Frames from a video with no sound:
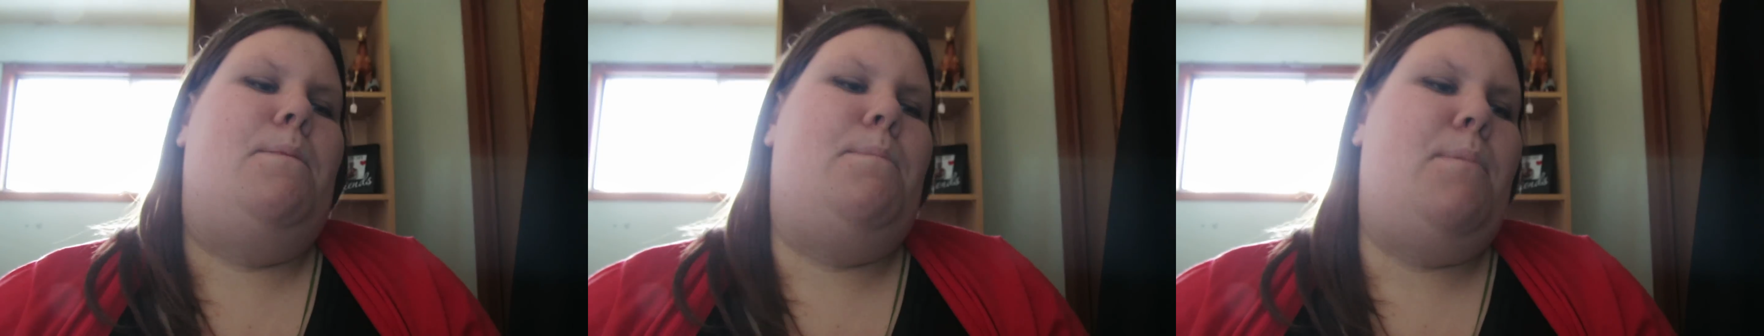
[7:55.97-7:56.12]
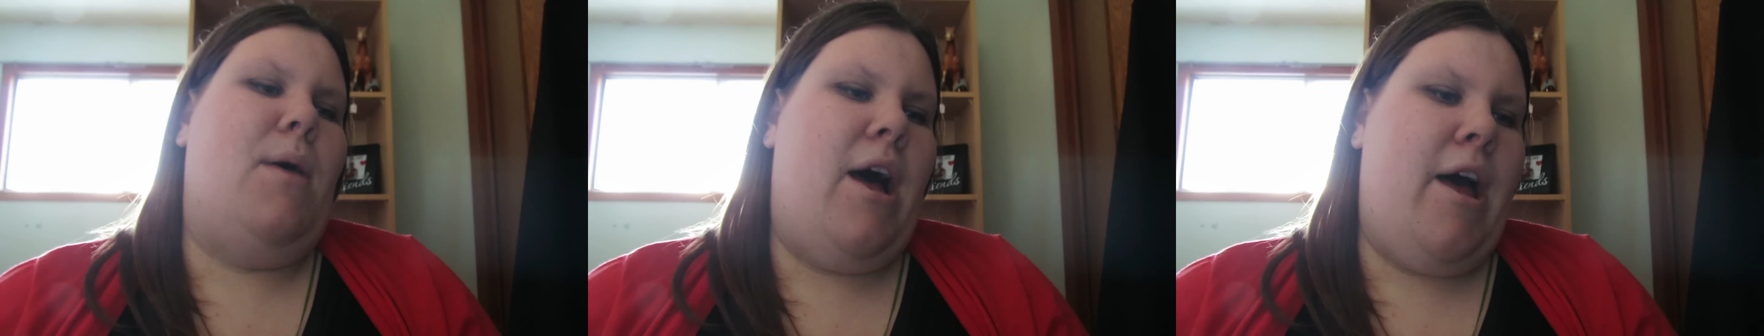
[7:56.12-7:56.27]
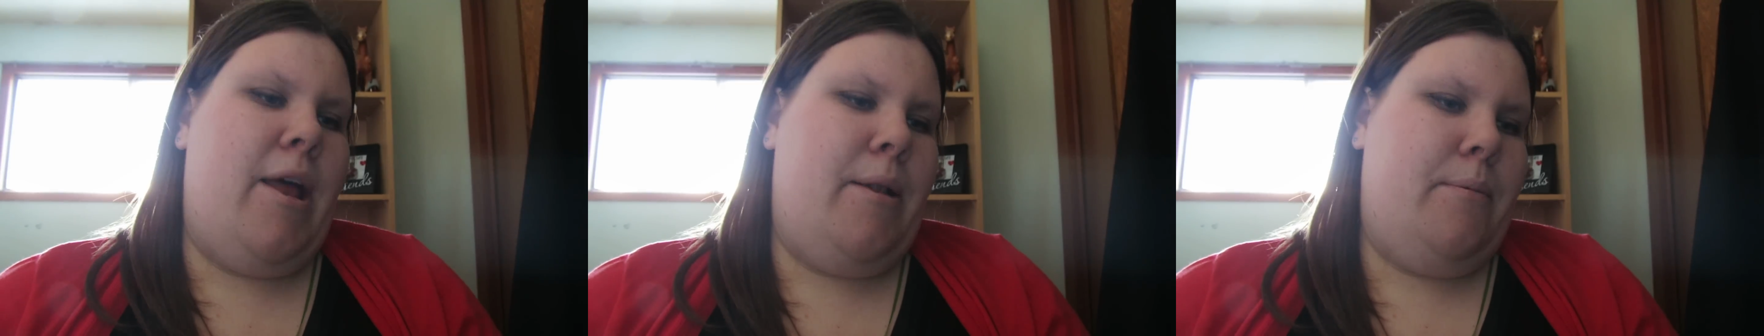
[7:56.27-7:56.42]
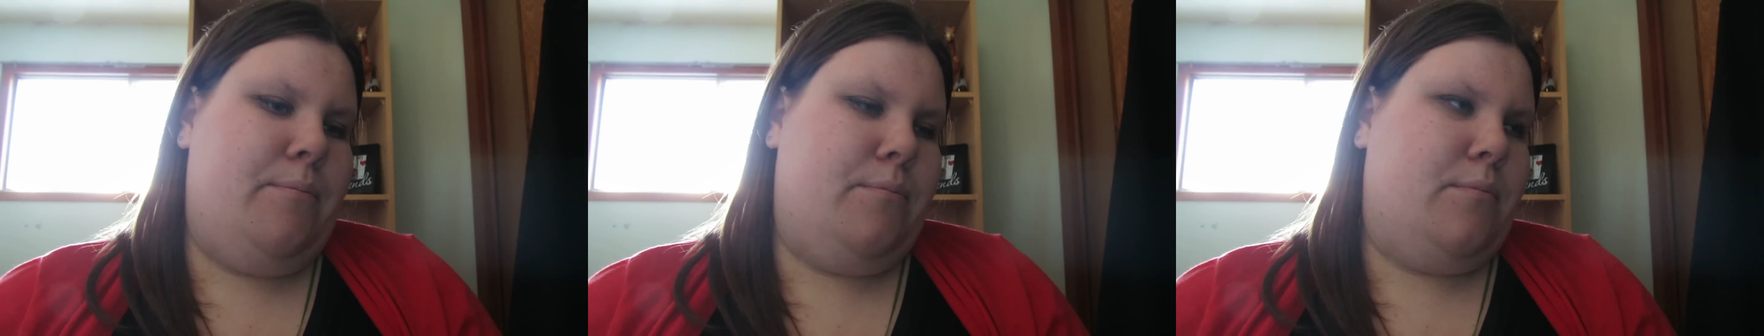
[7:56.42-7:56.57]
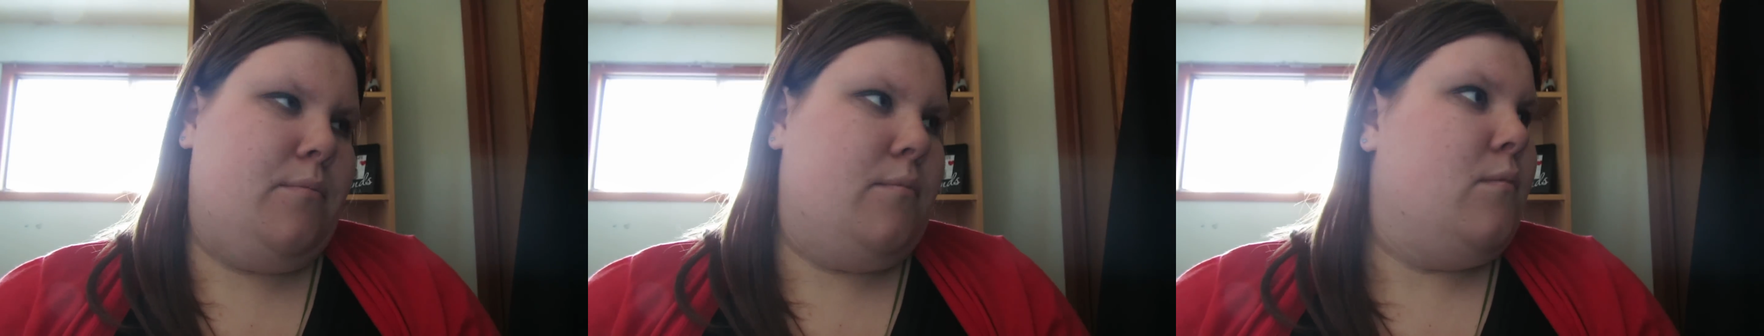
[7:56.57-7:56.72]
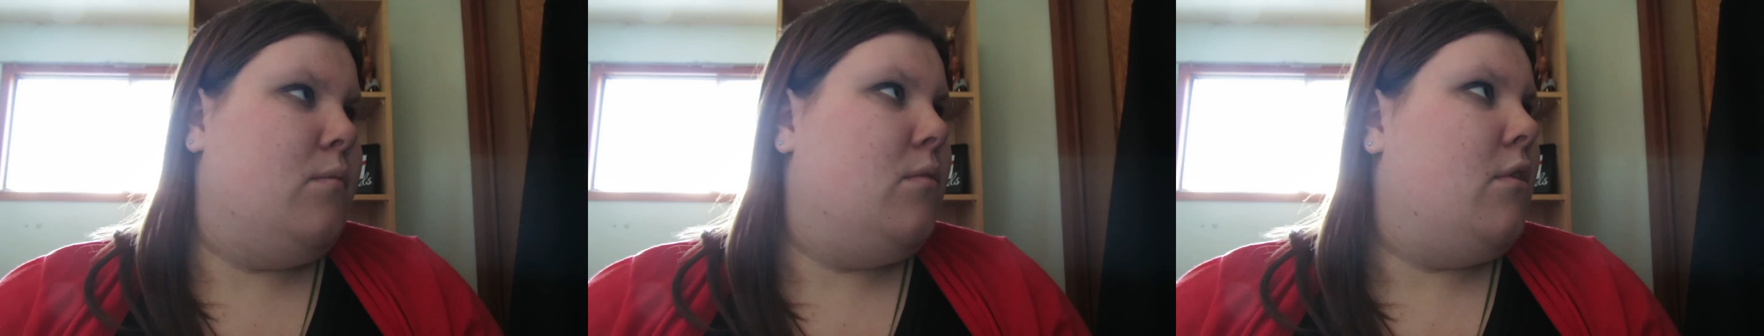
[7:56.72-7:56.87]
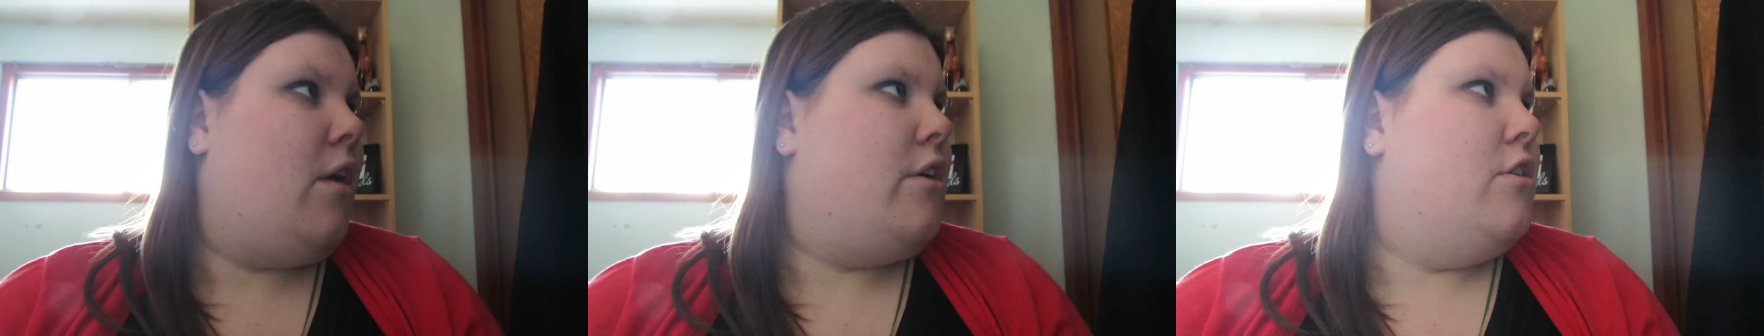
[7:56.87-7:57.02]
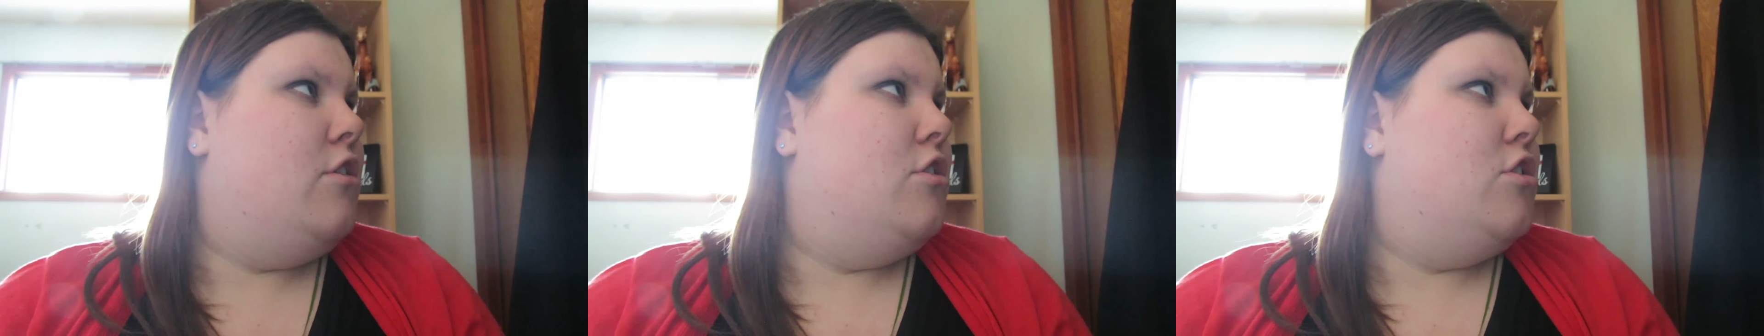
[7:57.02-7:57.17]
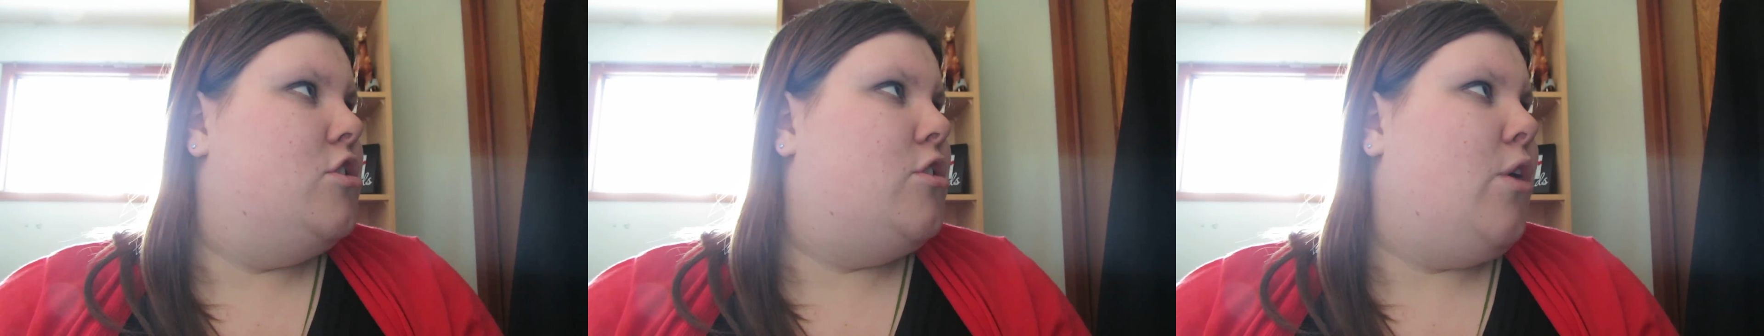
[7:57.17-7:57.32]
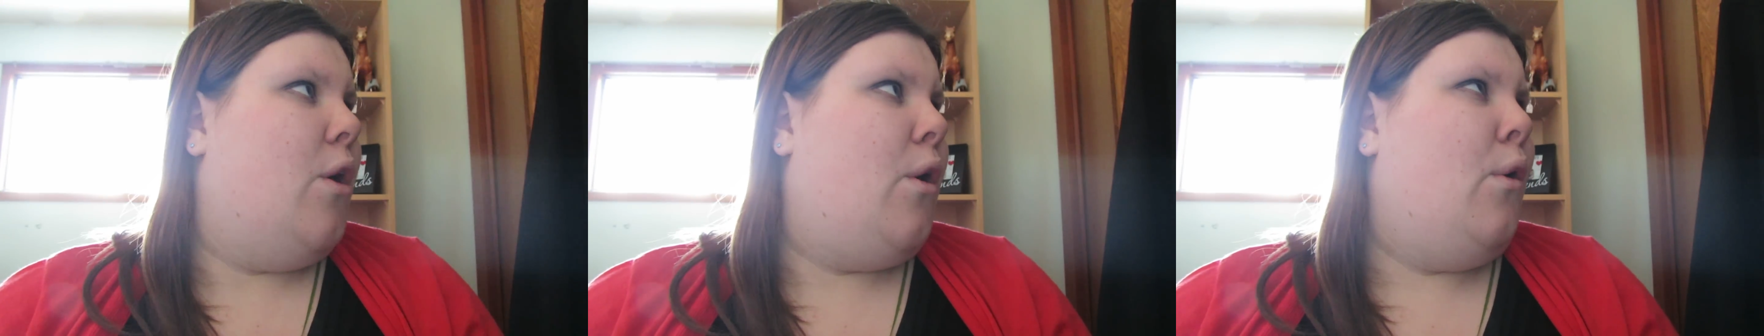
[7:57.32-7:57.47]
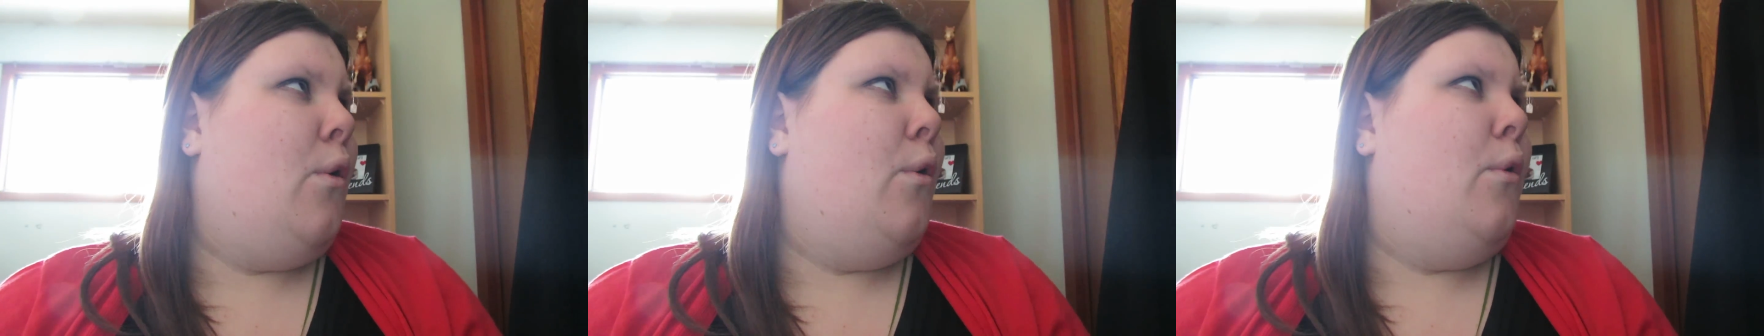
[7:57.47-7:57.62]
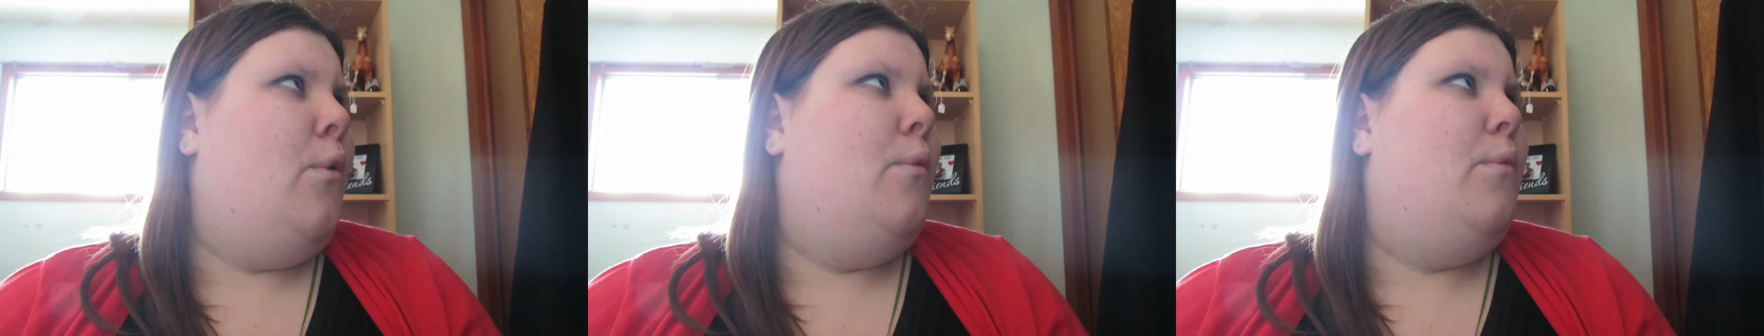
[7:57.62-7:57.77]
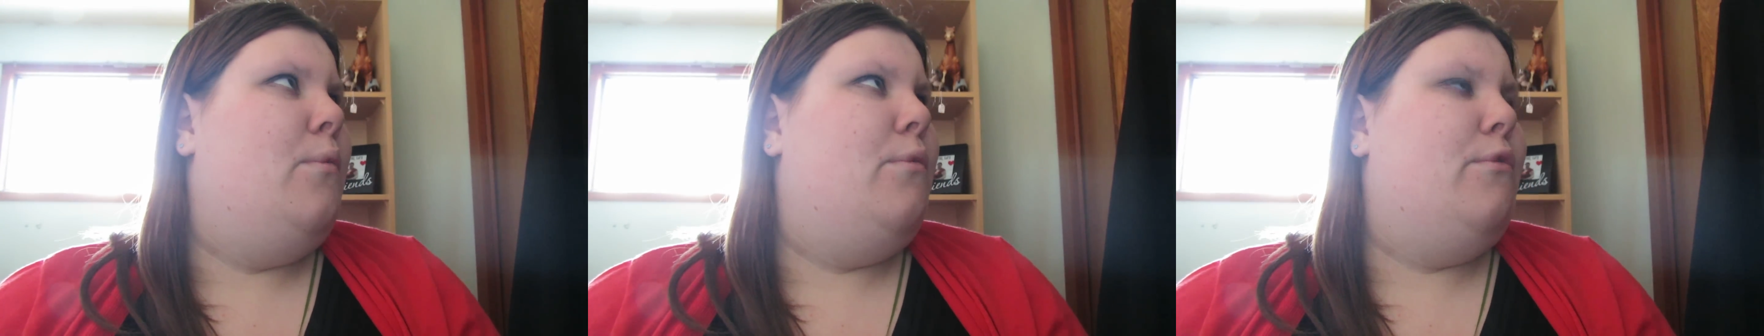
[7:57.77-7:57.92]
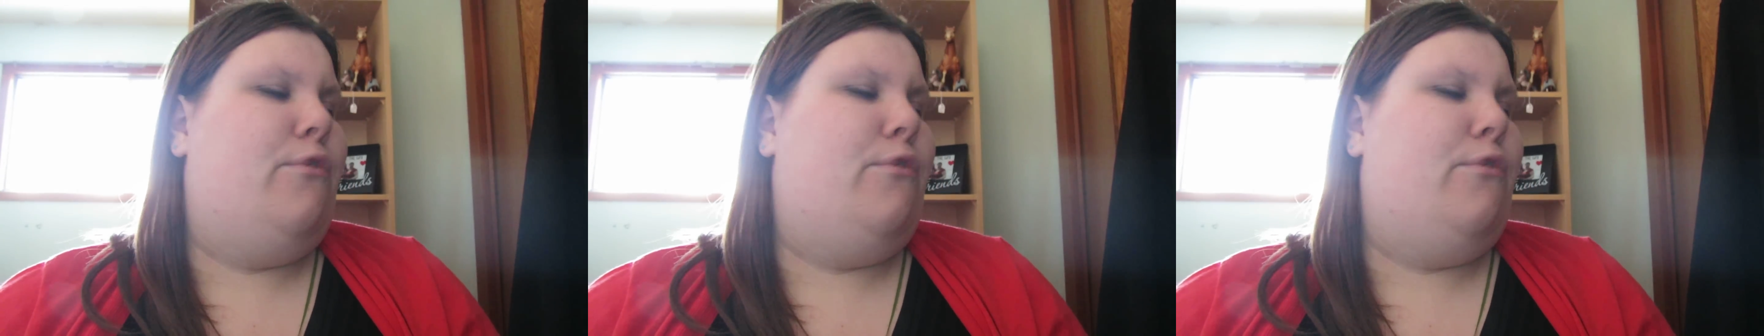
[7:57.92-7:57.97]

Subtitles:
But, so,